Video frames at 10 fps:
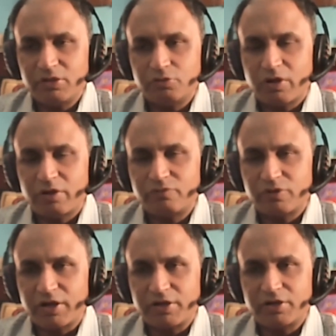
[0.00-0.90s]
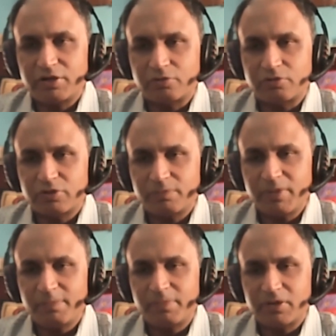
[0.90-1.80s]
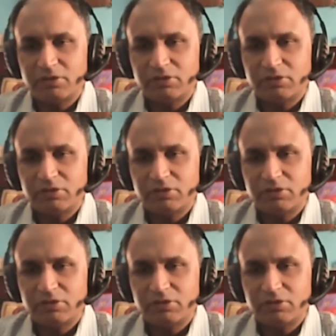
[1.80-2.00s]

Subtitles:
you have to write it down on the paper.